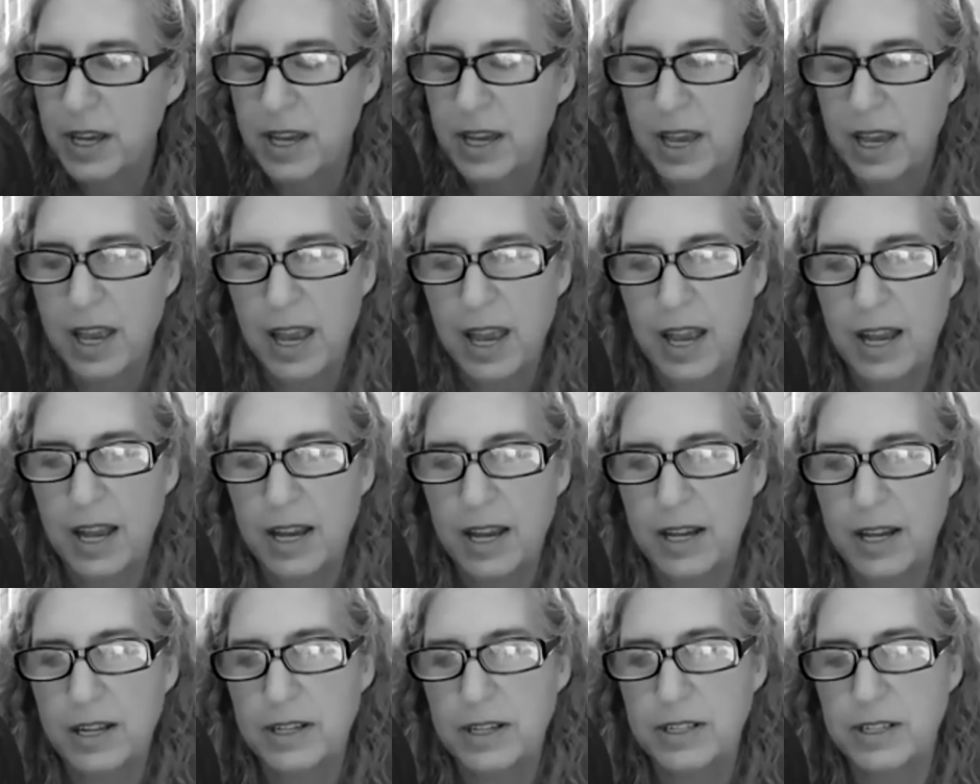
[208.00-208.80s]

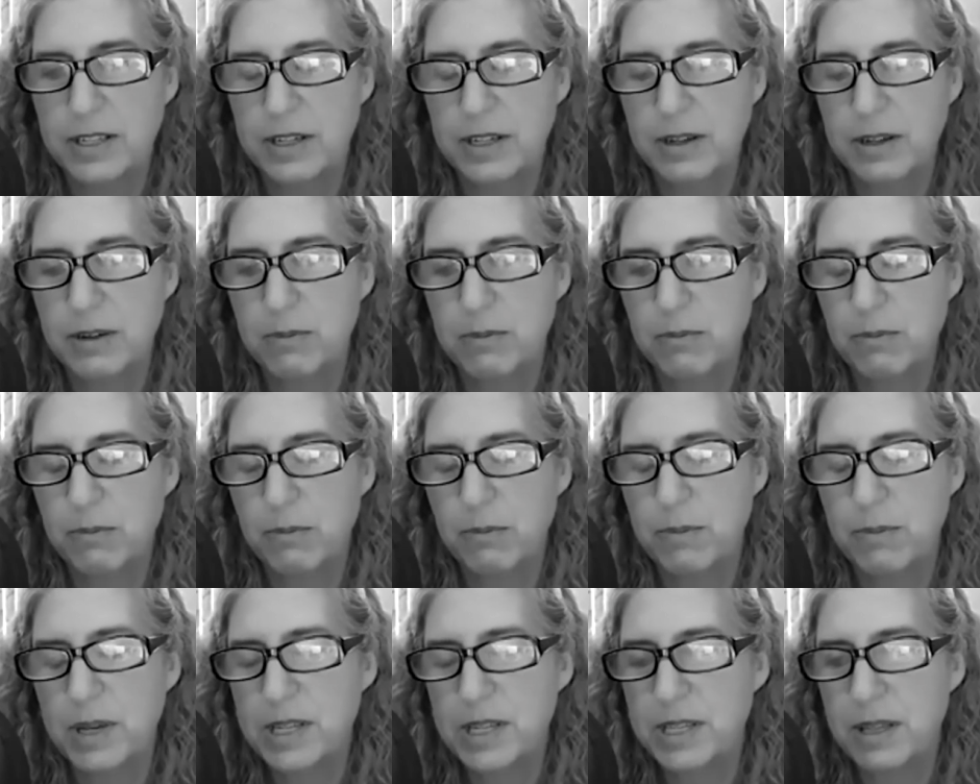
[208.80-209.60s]
and
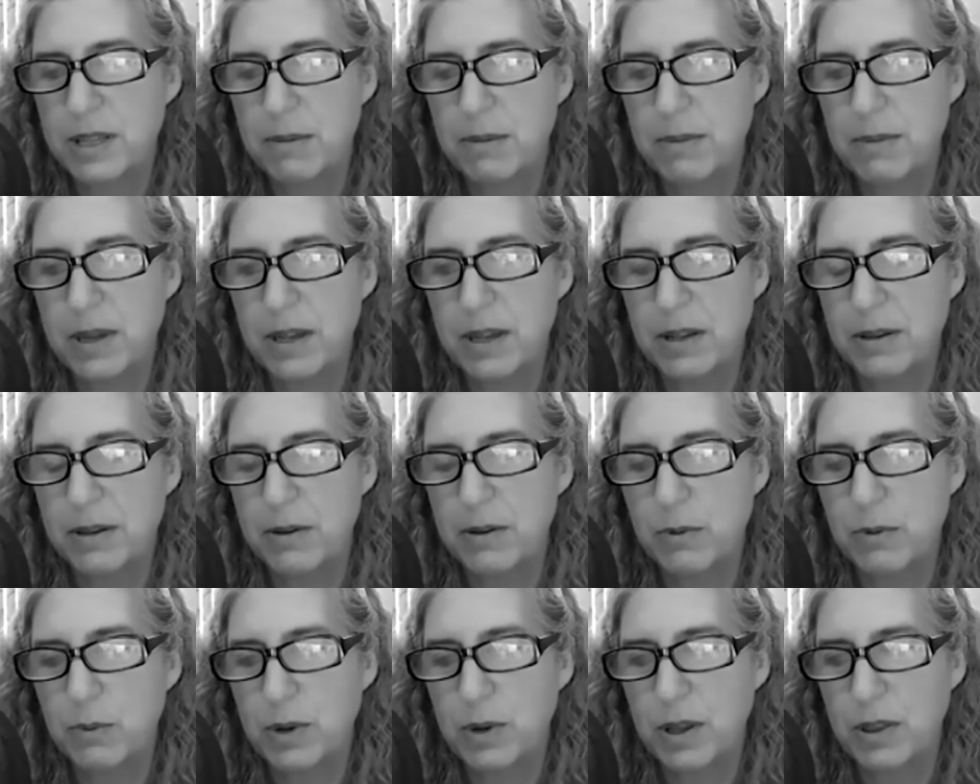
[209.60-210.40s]
mix them
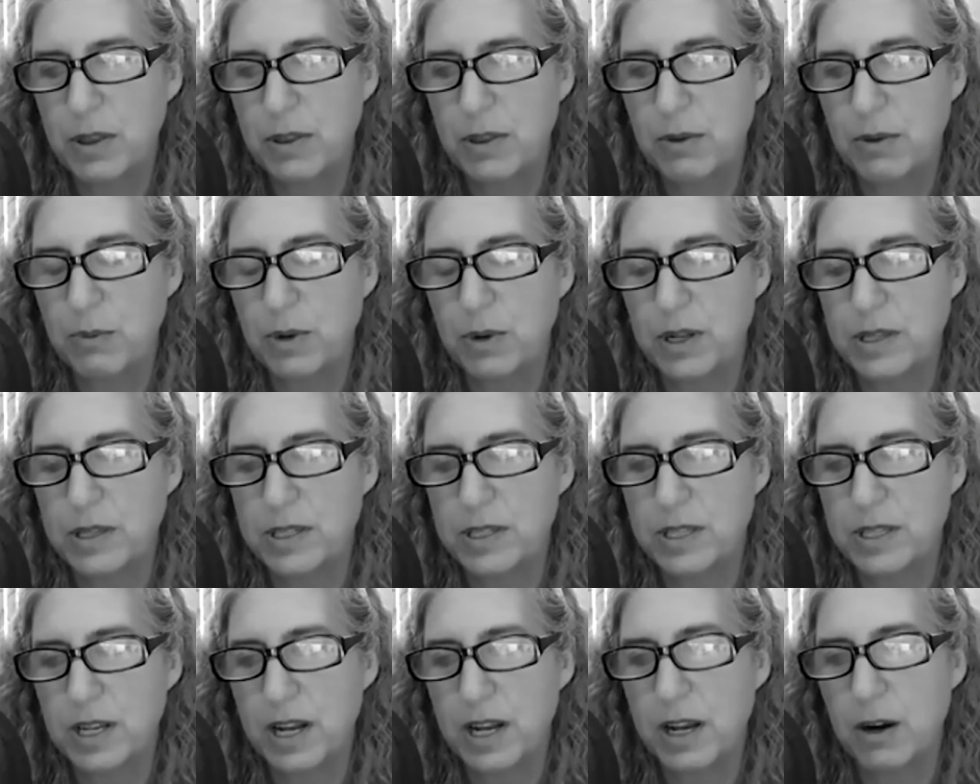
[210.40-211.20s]
in with the
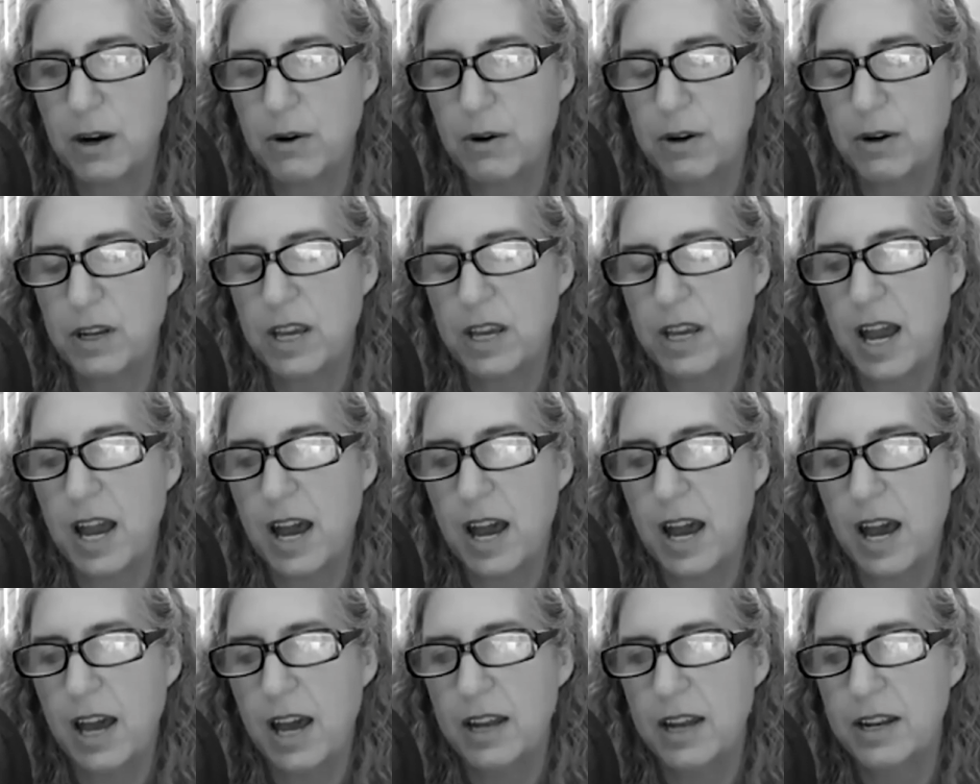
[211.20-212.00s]
ones that I already
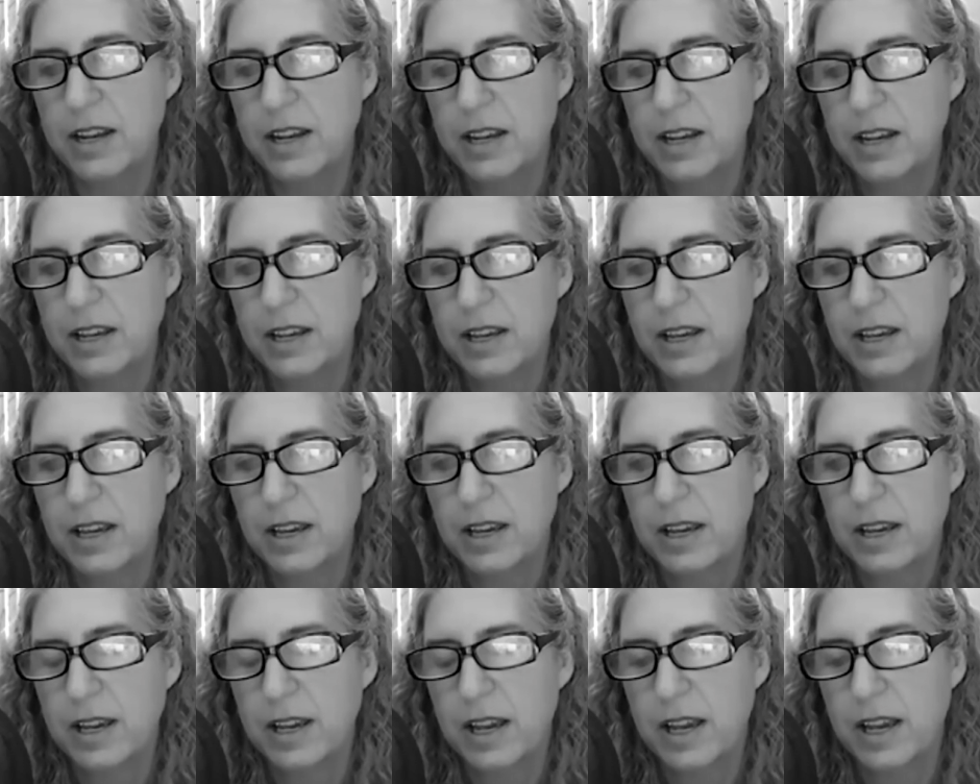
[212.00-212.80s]
had,
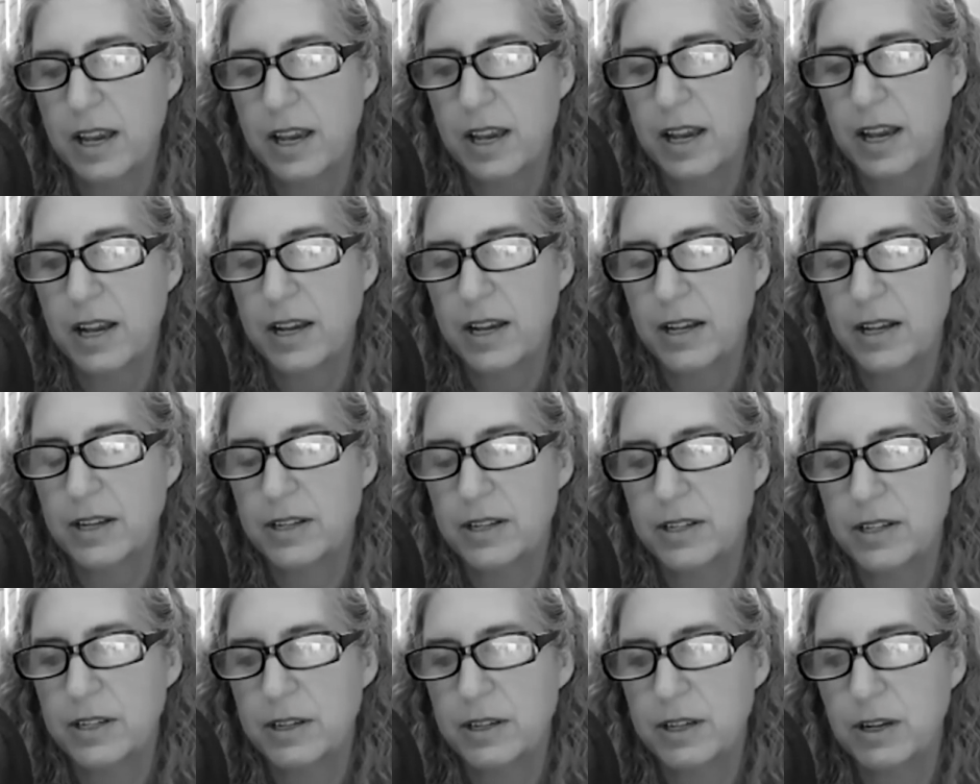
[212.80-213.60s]

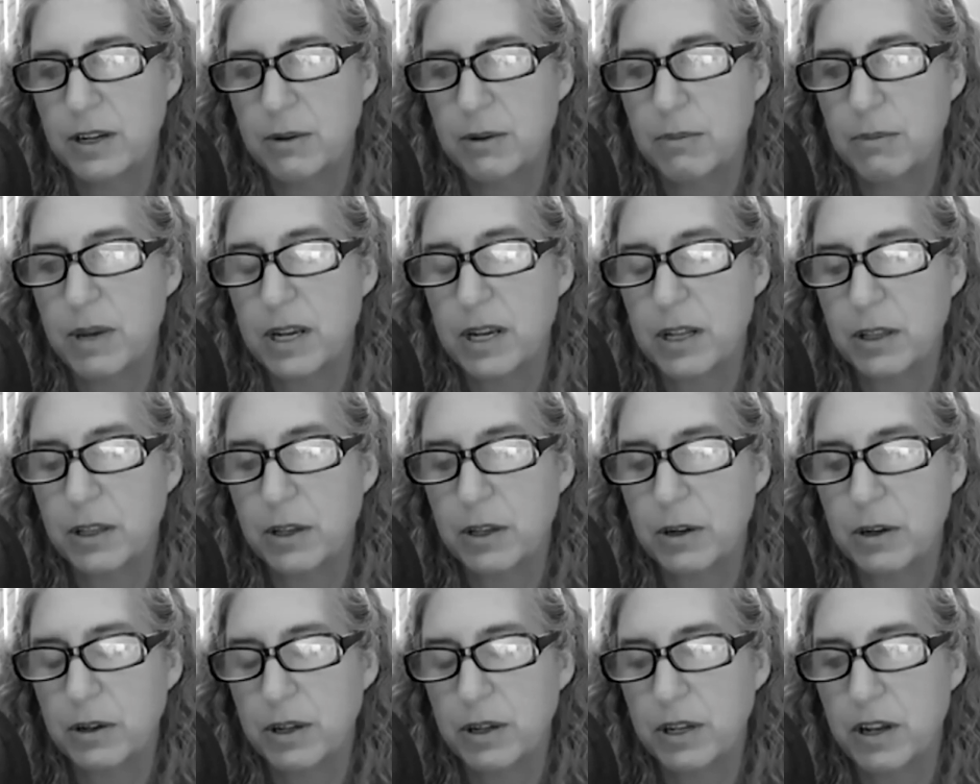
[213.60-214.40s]
and, make
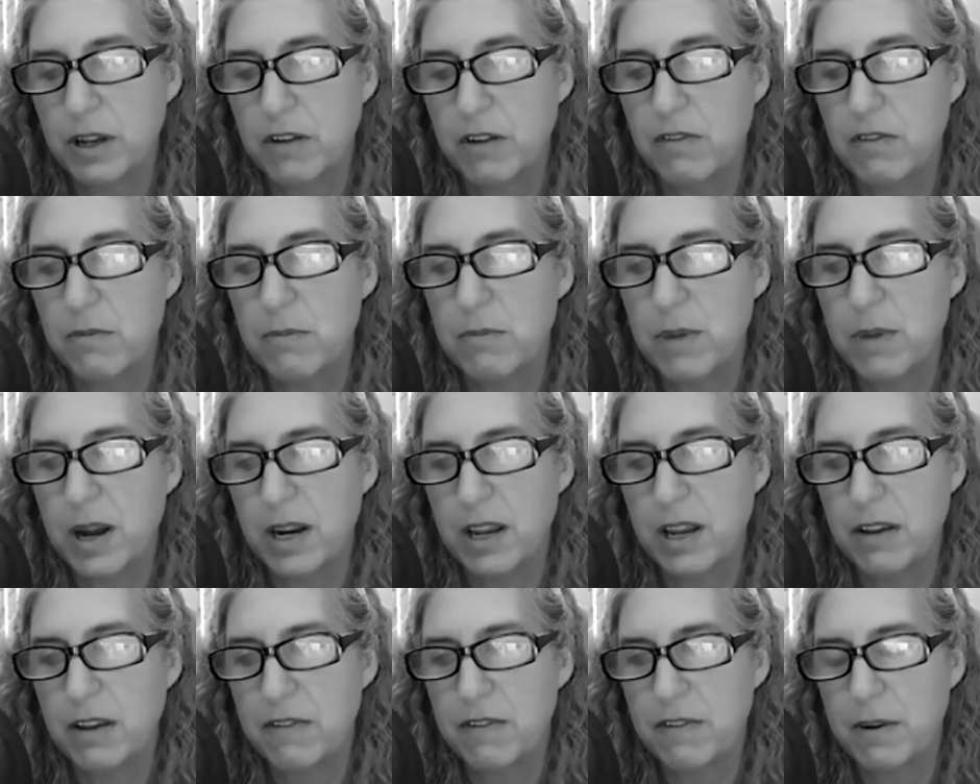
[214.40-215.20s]
enough
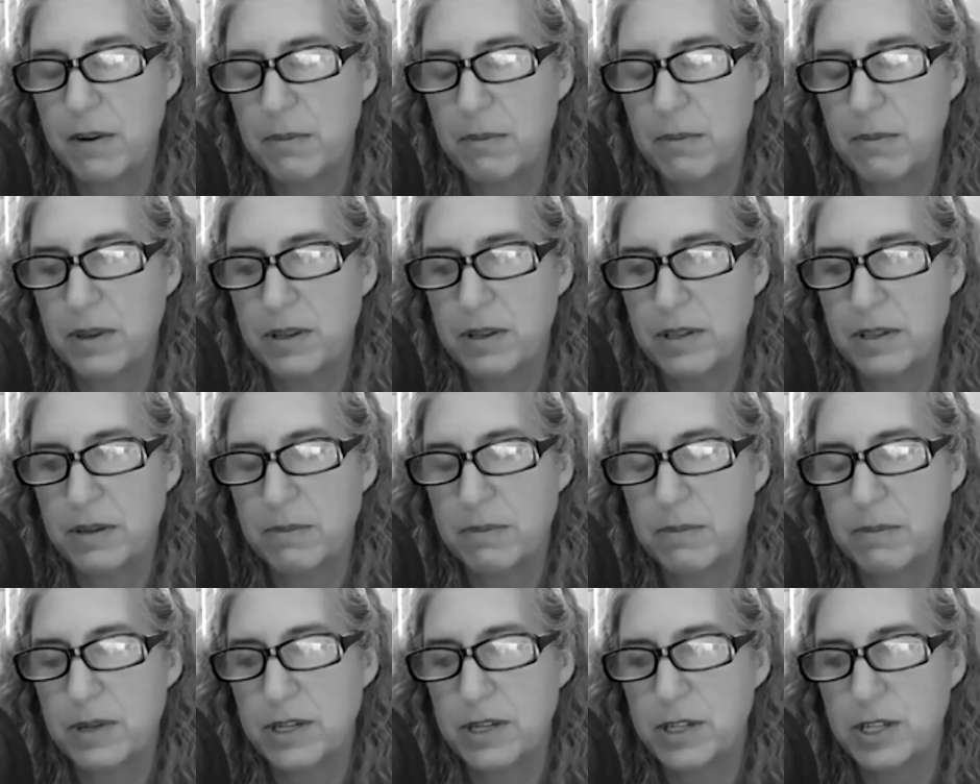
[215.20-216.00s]
money from the
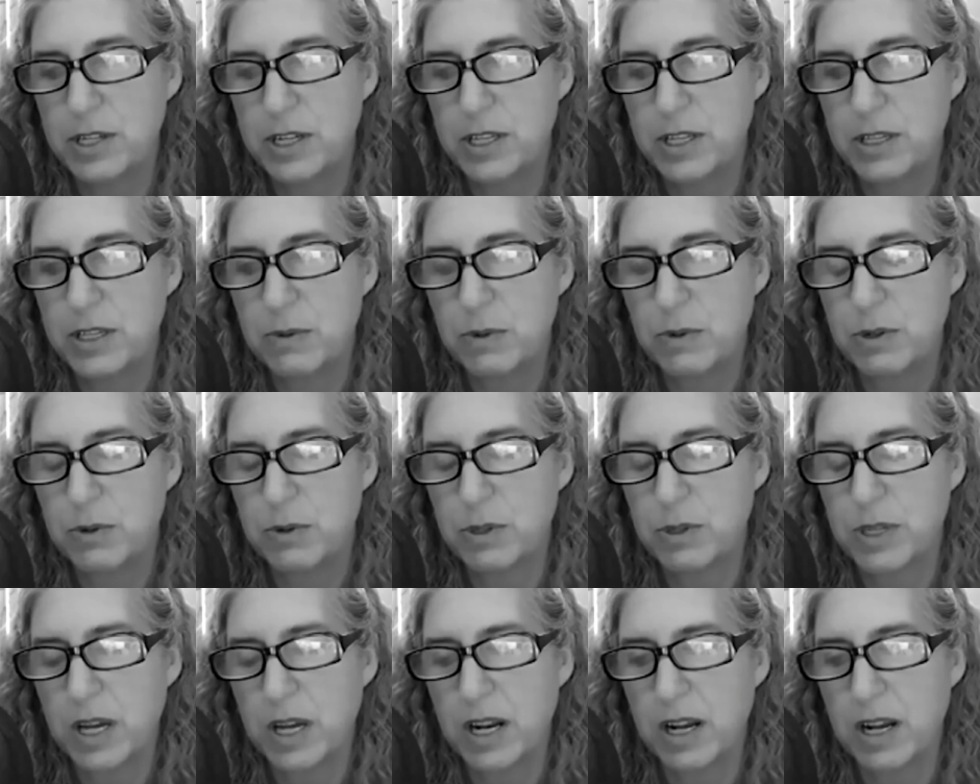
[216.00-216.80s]
submissions, which
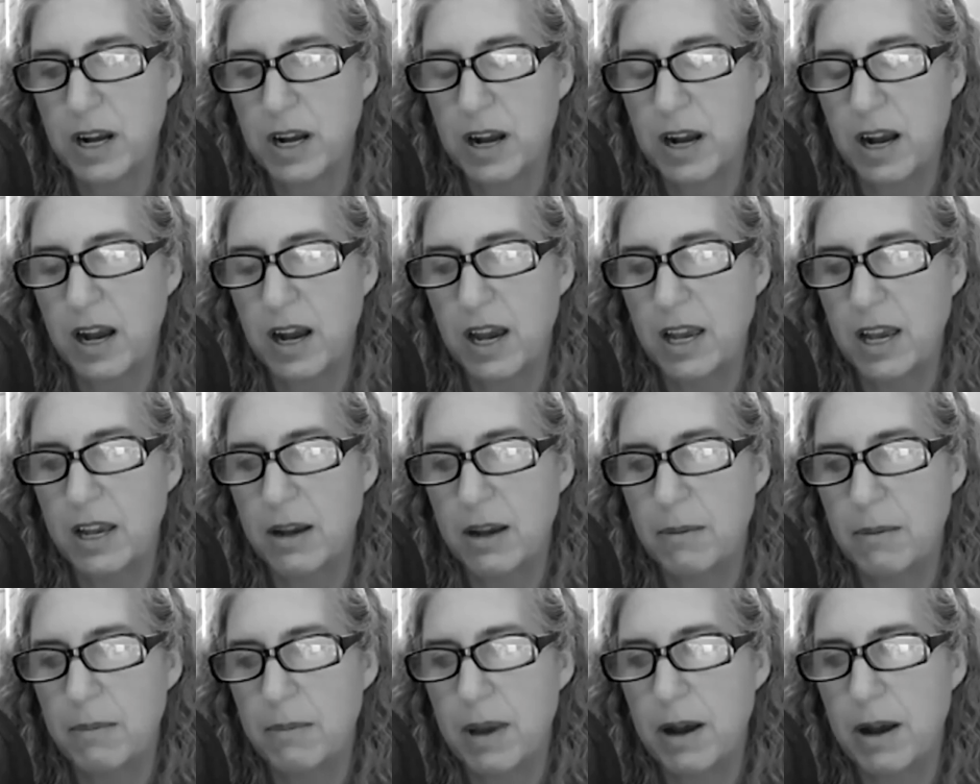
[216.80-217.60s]
was not a high
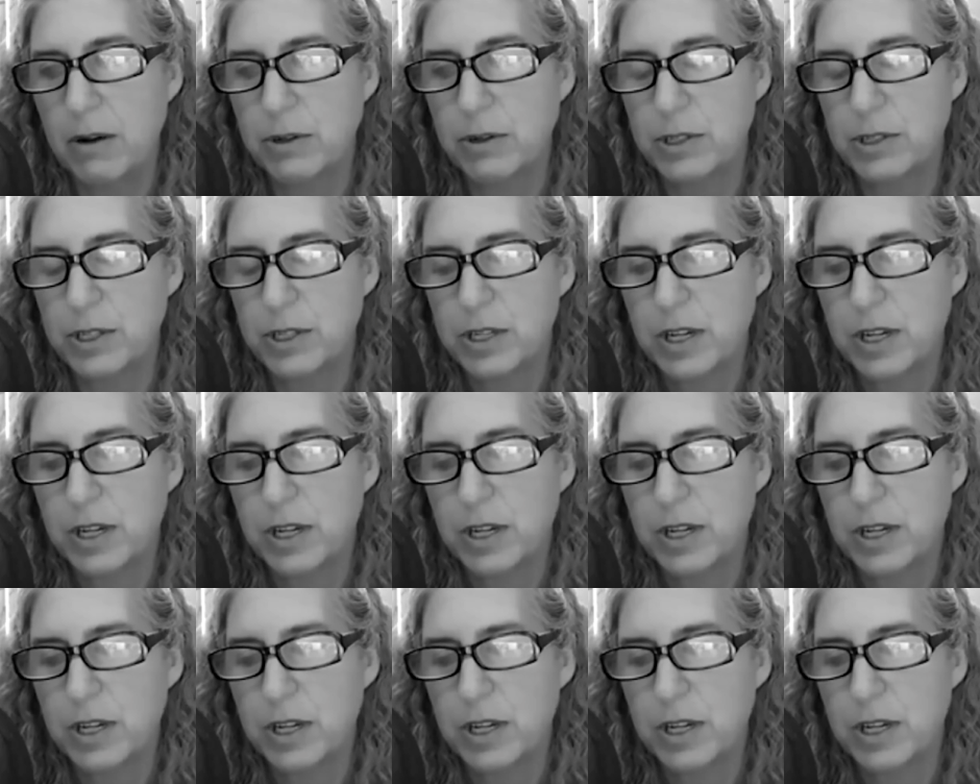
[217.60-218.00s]
amount